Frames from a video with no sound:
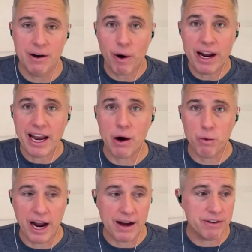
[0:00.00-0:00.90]
Right now,
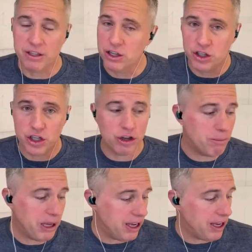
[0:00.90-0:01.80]
we're having the
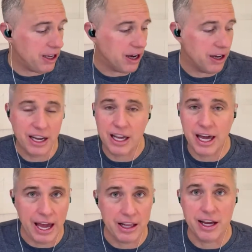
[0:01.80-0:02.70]
GOP, uh, Nikki
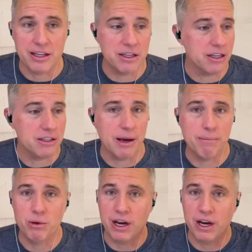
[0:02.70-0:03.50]
Haley as an example.